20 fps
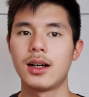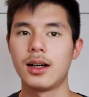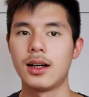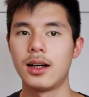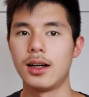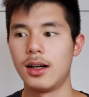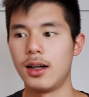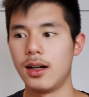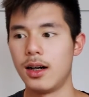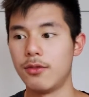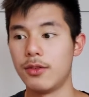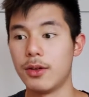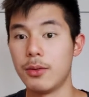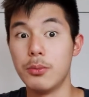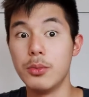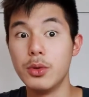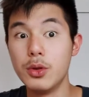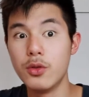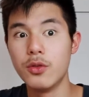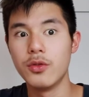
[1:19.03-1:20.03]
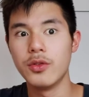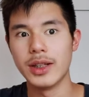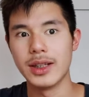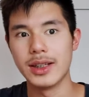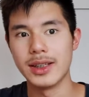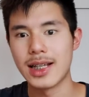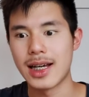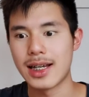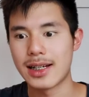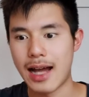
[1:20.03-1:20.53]
of a movie
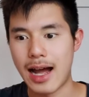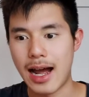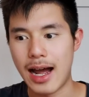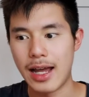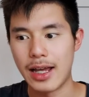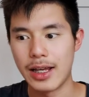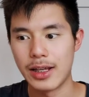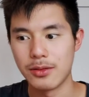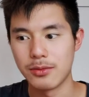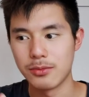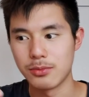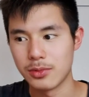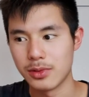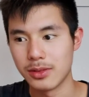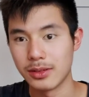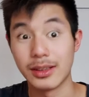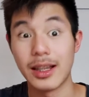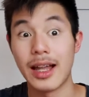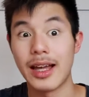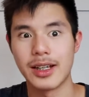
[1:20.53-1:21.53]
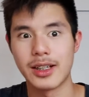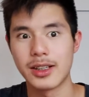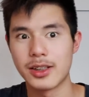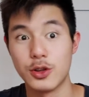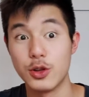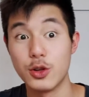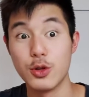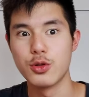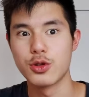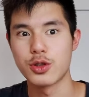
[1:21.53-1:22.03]
that I like
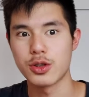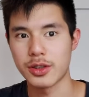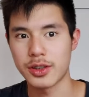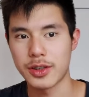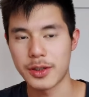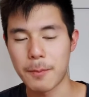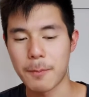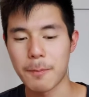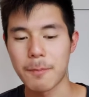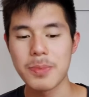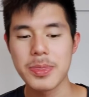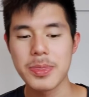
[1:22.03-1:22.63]
usually.